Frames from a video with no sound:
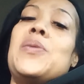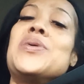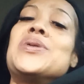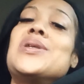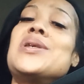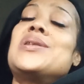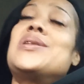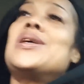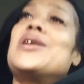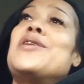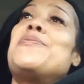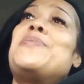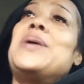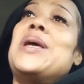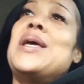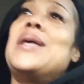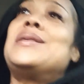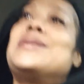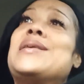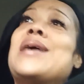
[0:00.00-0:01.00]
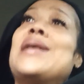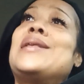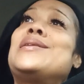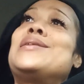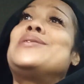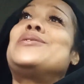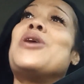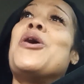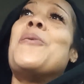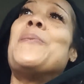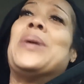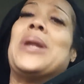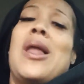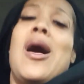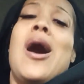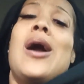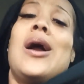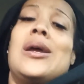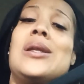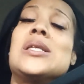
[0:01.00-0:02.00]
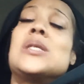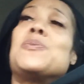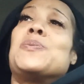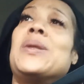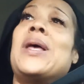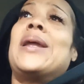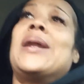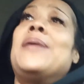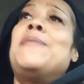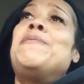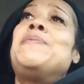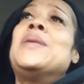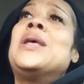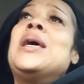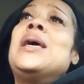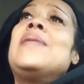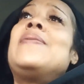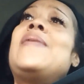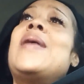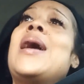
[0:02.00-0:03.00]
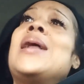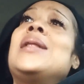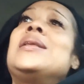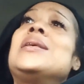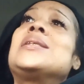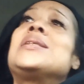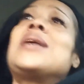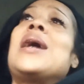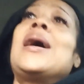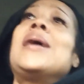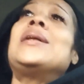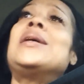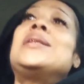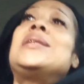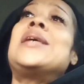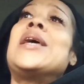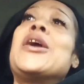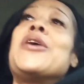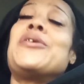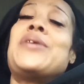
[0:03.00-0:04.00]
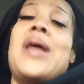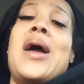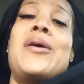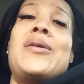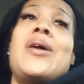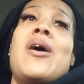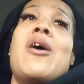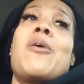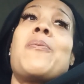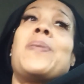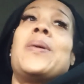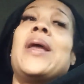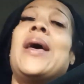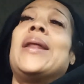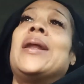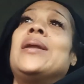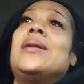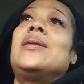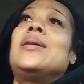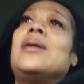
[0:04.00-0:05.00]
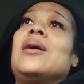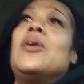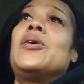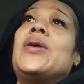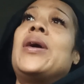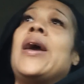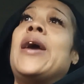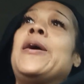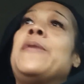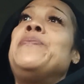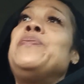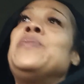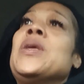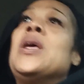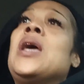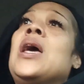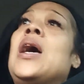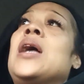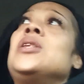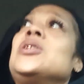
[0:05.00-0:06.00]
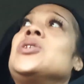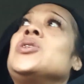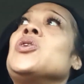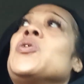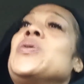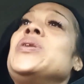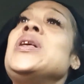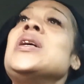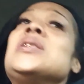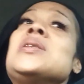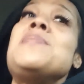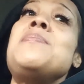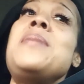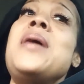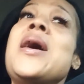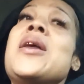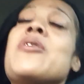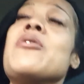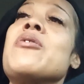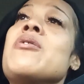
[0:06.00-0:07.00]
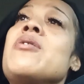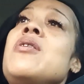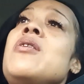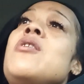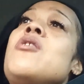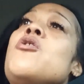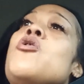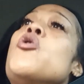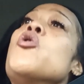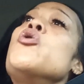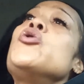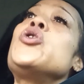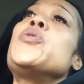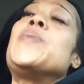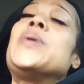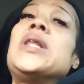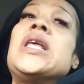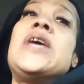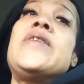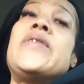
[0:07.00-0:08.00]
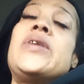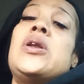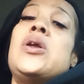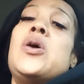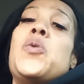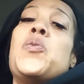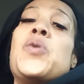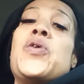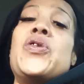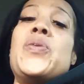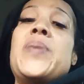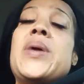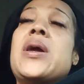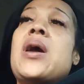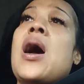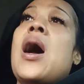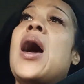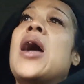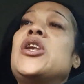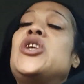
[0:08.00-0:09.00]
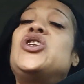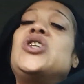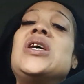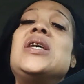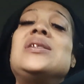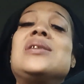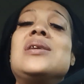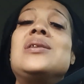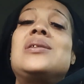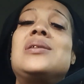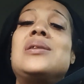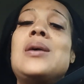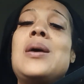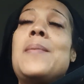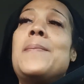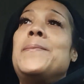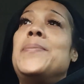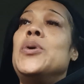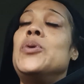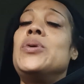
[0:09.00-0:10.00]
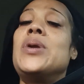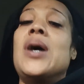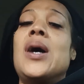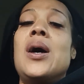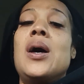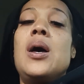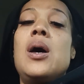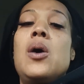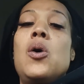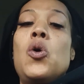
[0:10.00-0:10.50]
there was a set of beings that don't belong on this planet that decided to tear down our planet. Okay. And so it doesn't matter who you believe in, whether it be God, Jesus, Buddha,